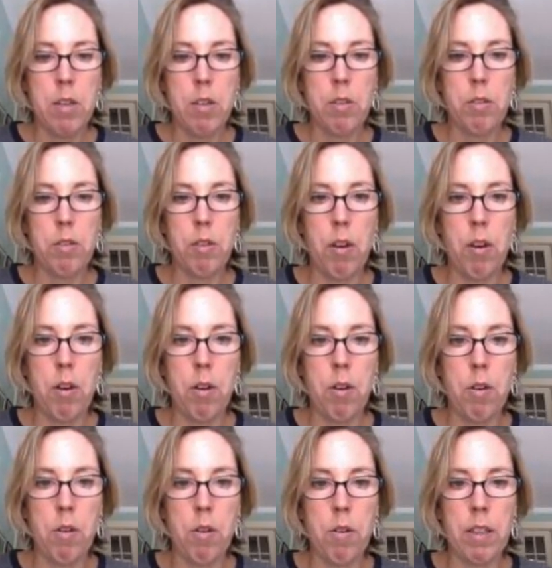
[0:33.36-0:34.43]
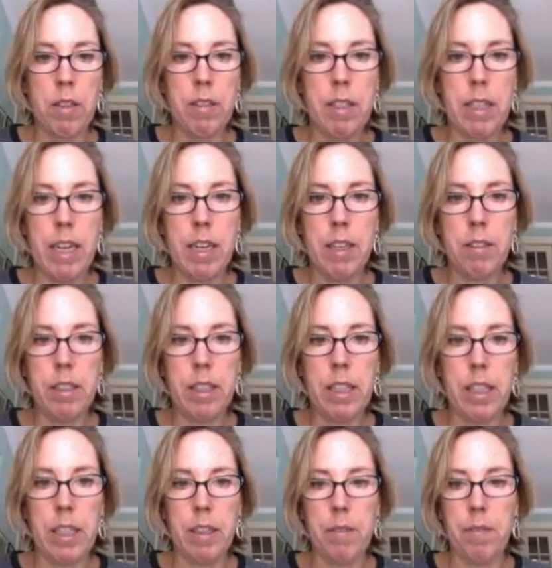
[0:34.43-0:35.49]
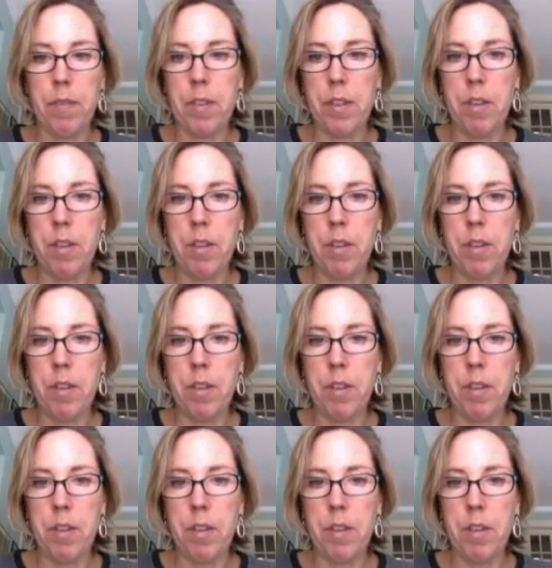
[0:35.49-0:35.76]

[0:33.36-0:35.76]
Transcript: So it's down here.